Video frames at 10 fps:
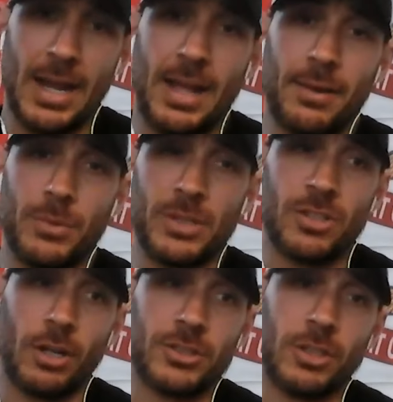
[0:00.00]
And then we
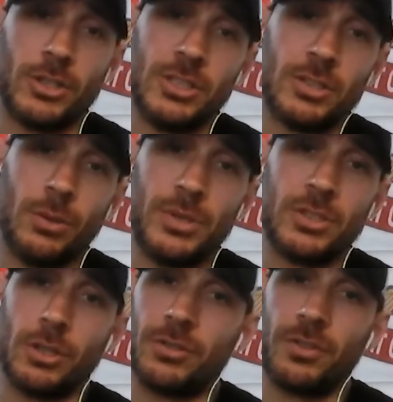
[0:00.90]
start searching. So we
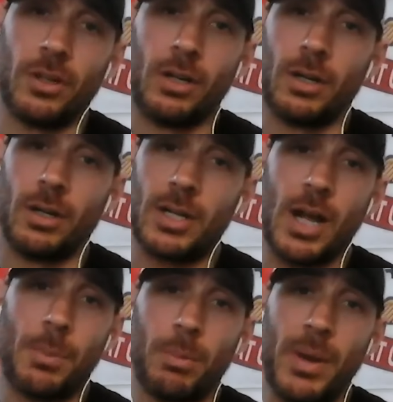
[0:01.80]
search for
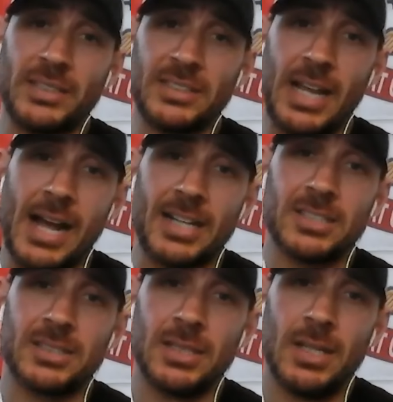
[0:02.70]
a couple bags of
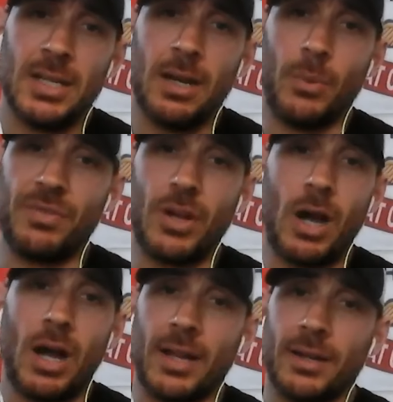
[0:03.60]
gas. We've
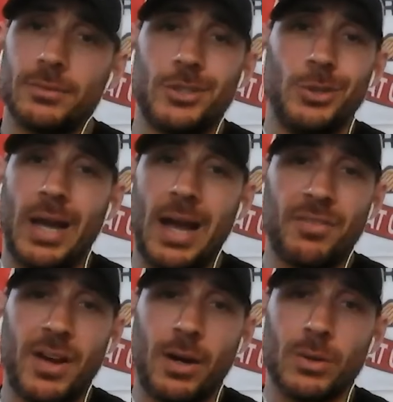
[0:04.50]
got
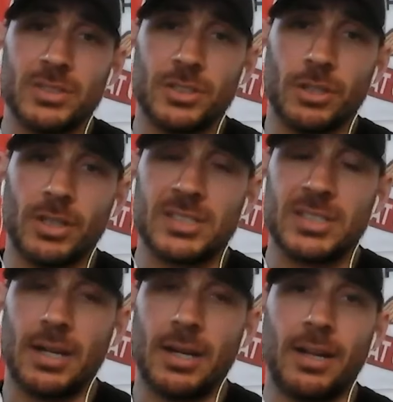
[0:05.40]
2.5 hours
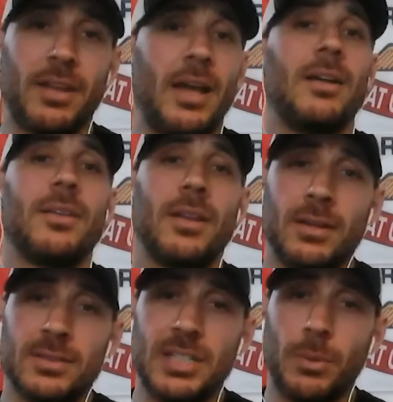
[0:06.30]
endurance.
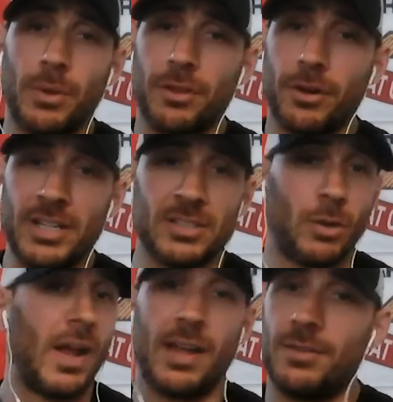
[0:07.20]
The C-130s
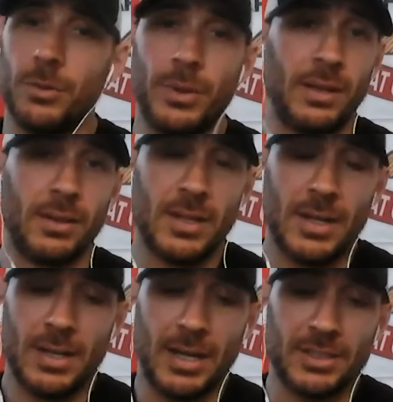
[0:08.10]
overhead doing
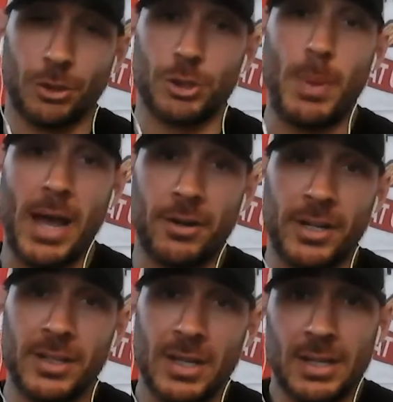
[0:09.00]
search
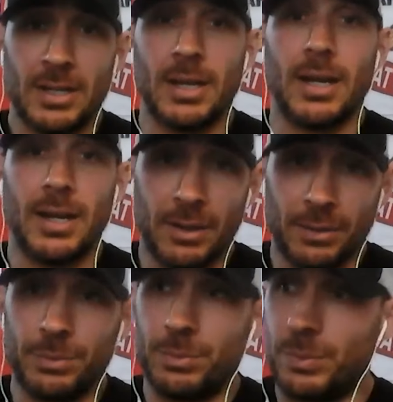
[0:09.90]
pattern.
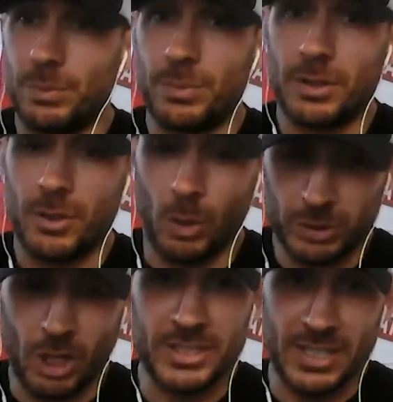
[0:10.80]

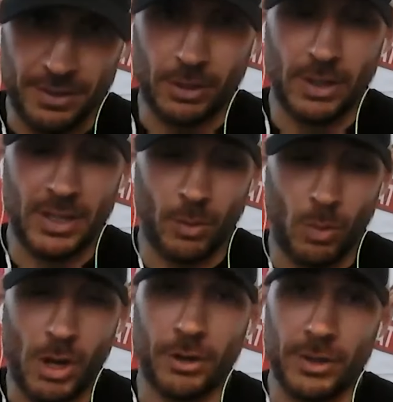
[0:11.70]
Coast Guard's in the
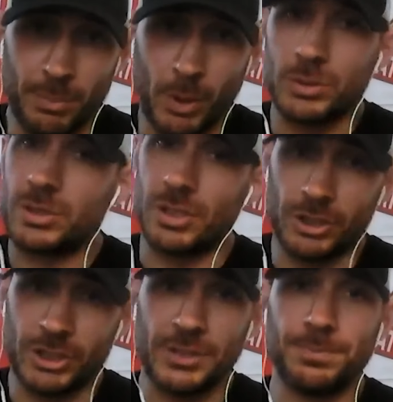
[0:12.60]
water in boats
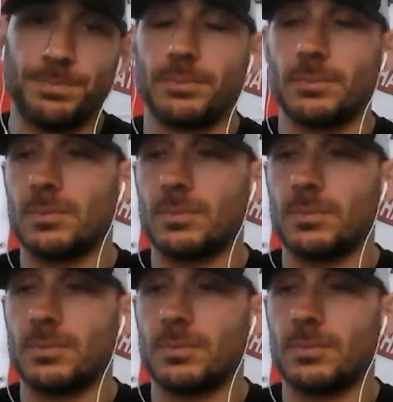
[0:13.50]
searching.